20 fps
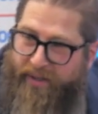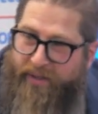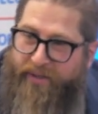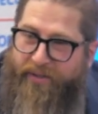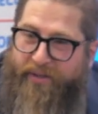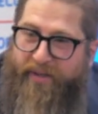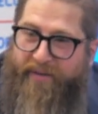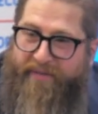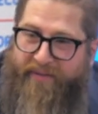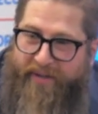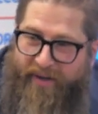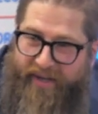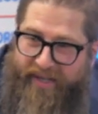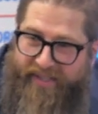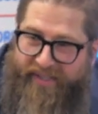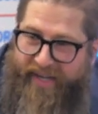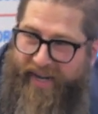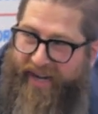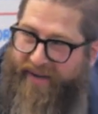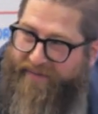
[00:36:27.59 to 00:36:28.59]
so that if there
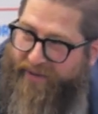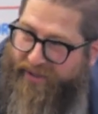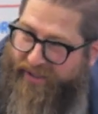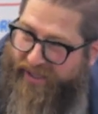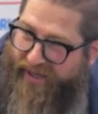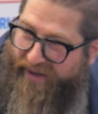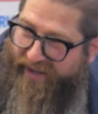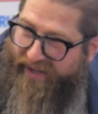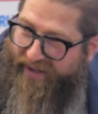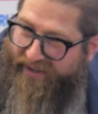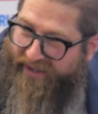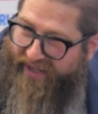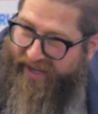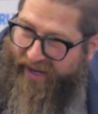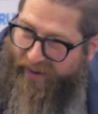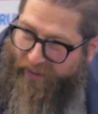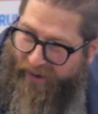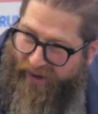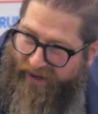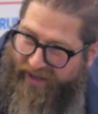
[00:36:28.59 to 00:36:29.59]
is an adversary on the
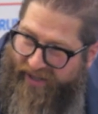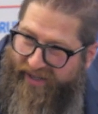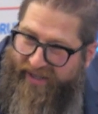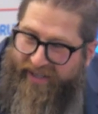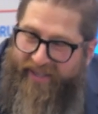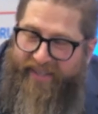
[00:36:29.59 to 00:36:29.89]
network,